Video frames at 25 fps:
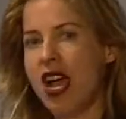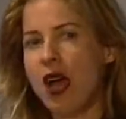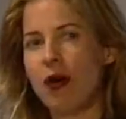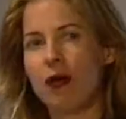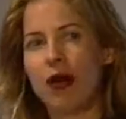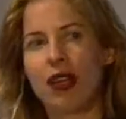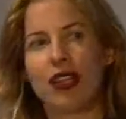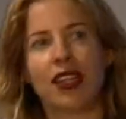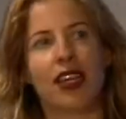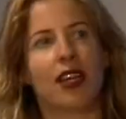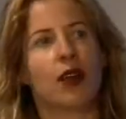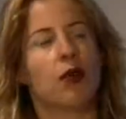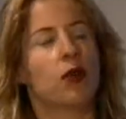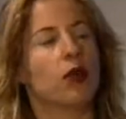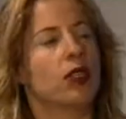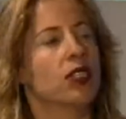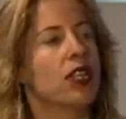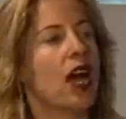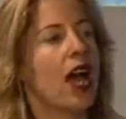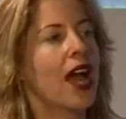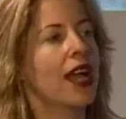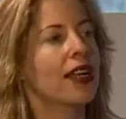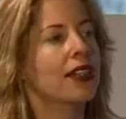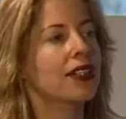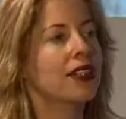But I think, was
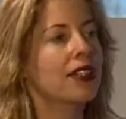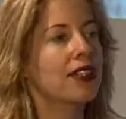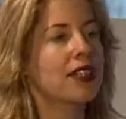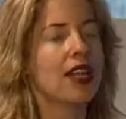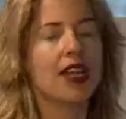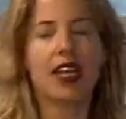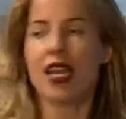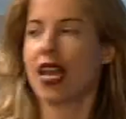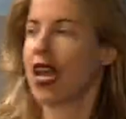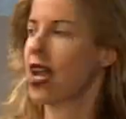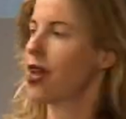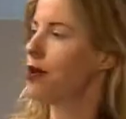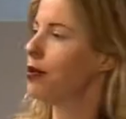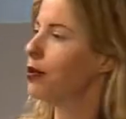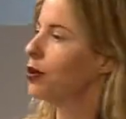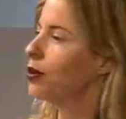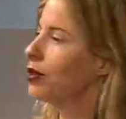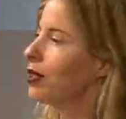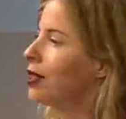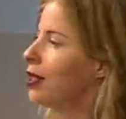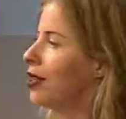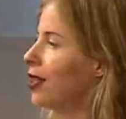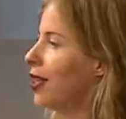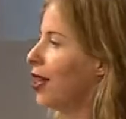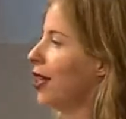Einstein able
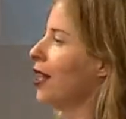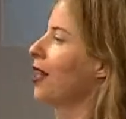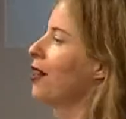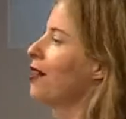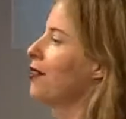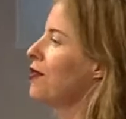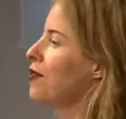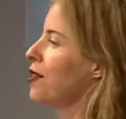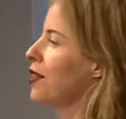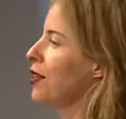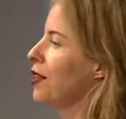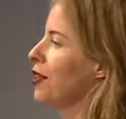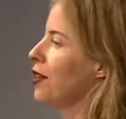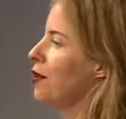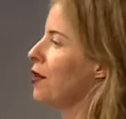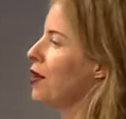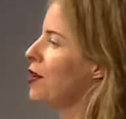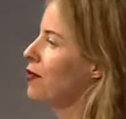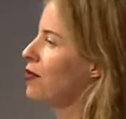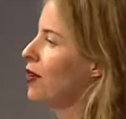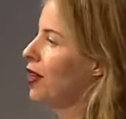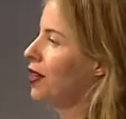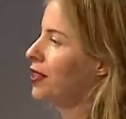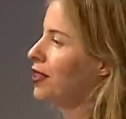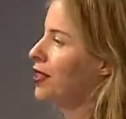to think of the theory
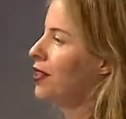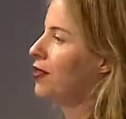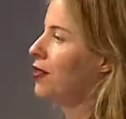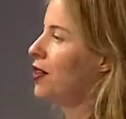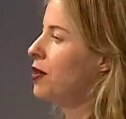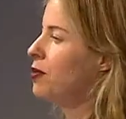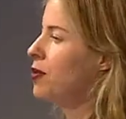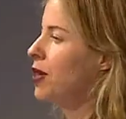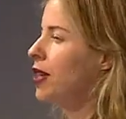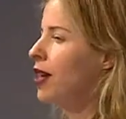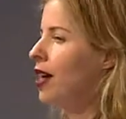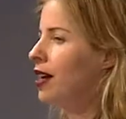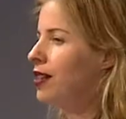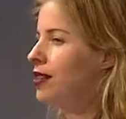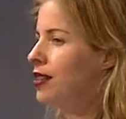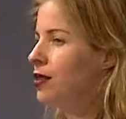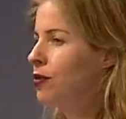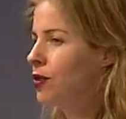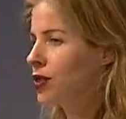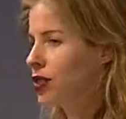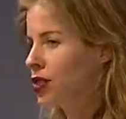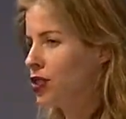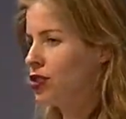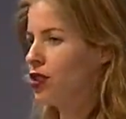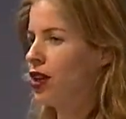of relativity because he
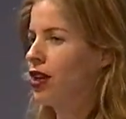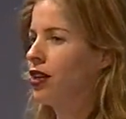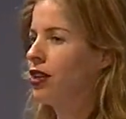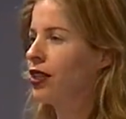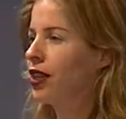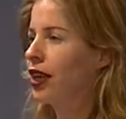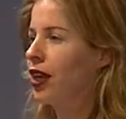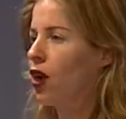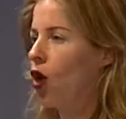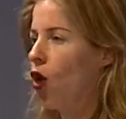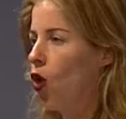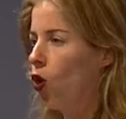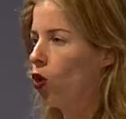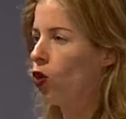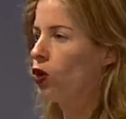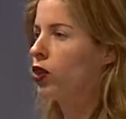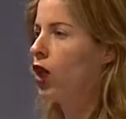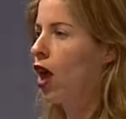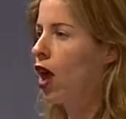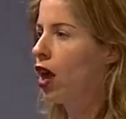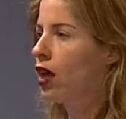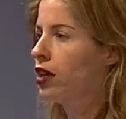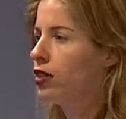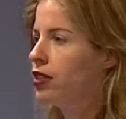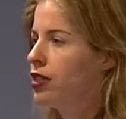wasn't trying to like hold
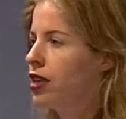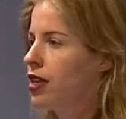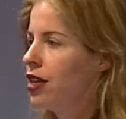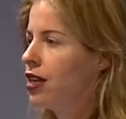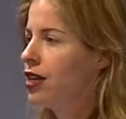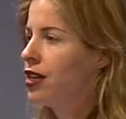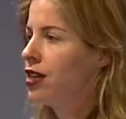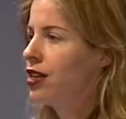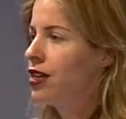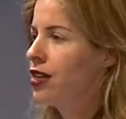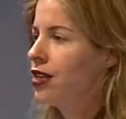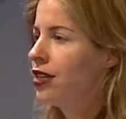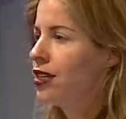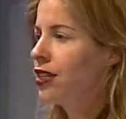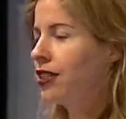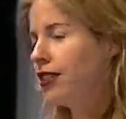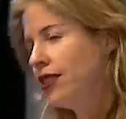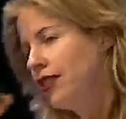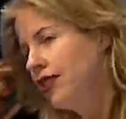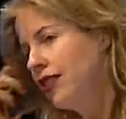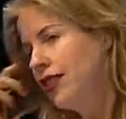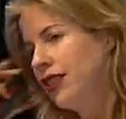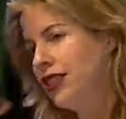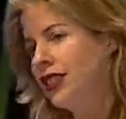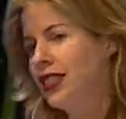on
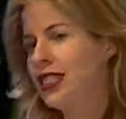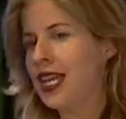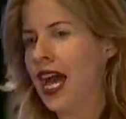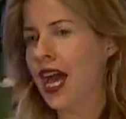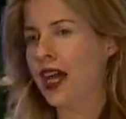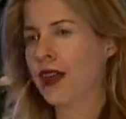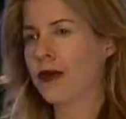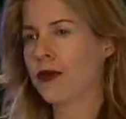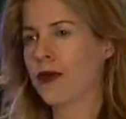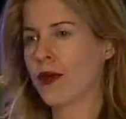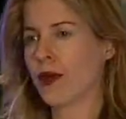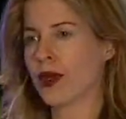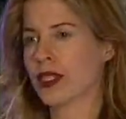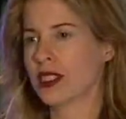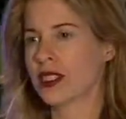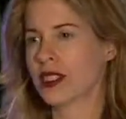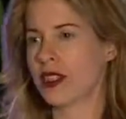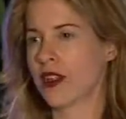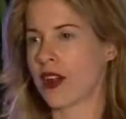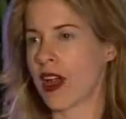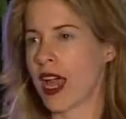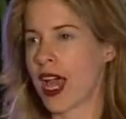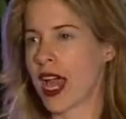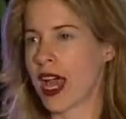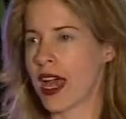to these data points in
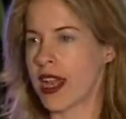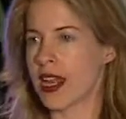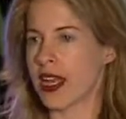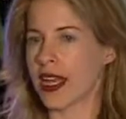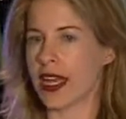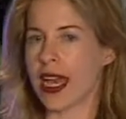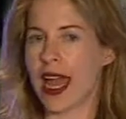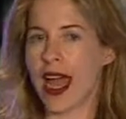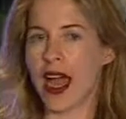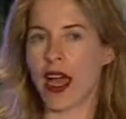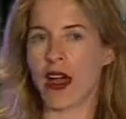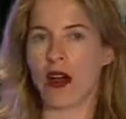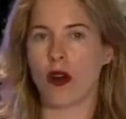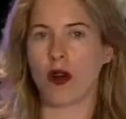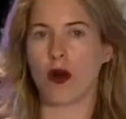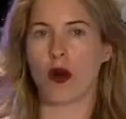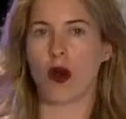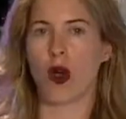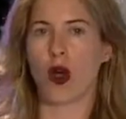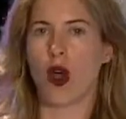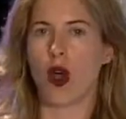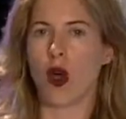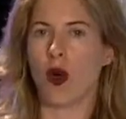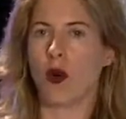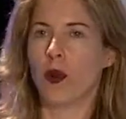our head, and
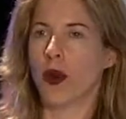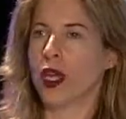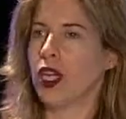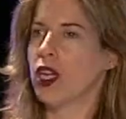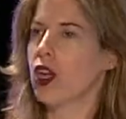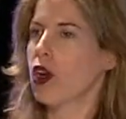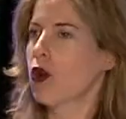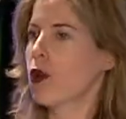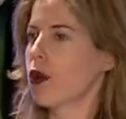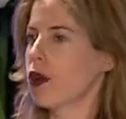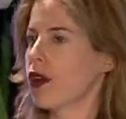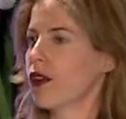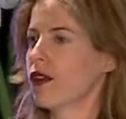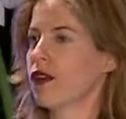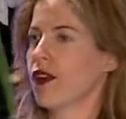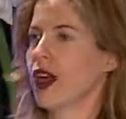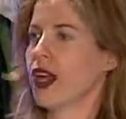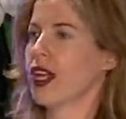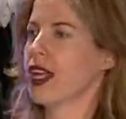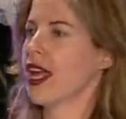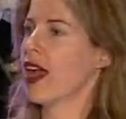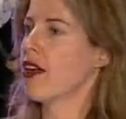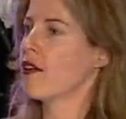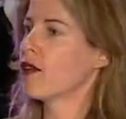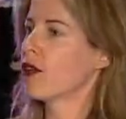now we know where to
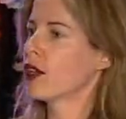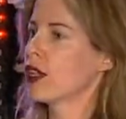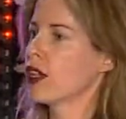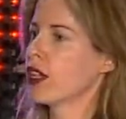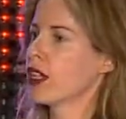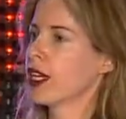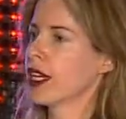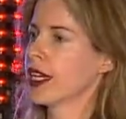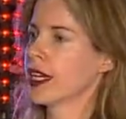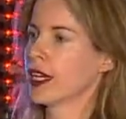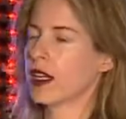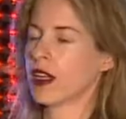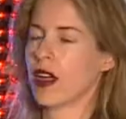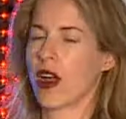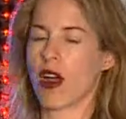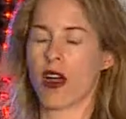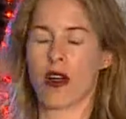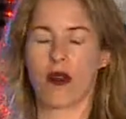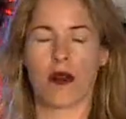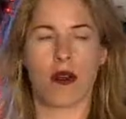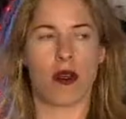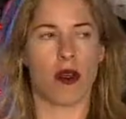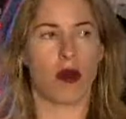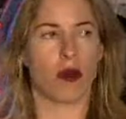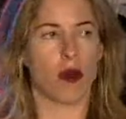find everything, and
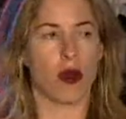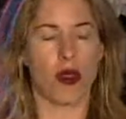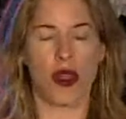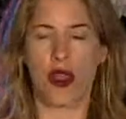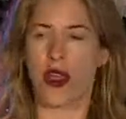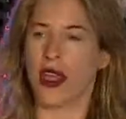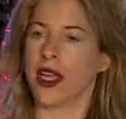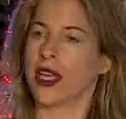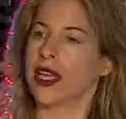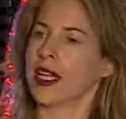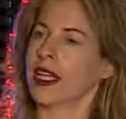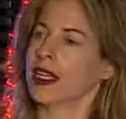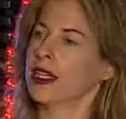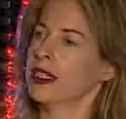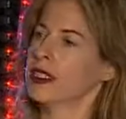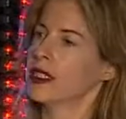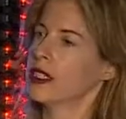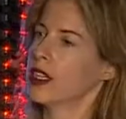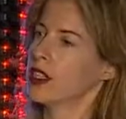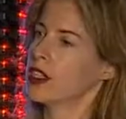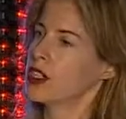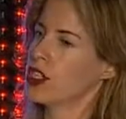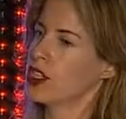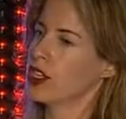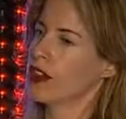our, we're thinking in
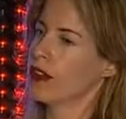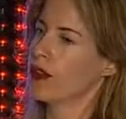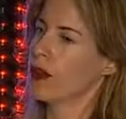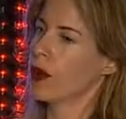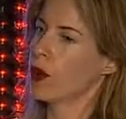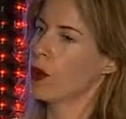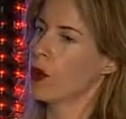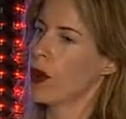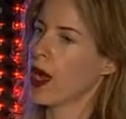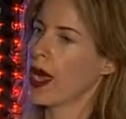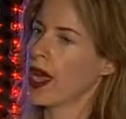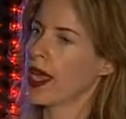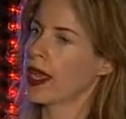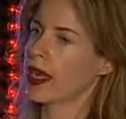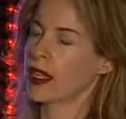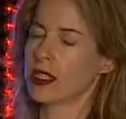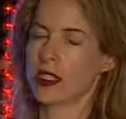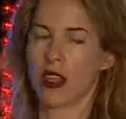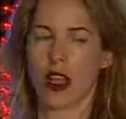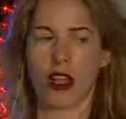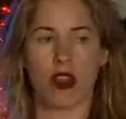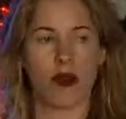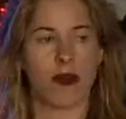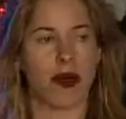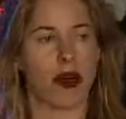such a different way, and
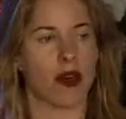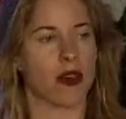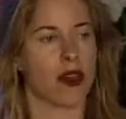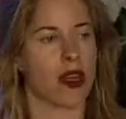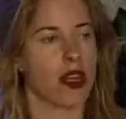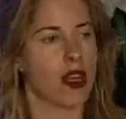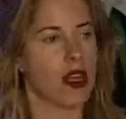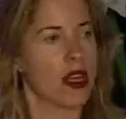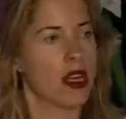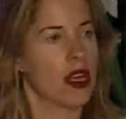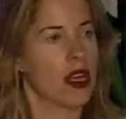it's all about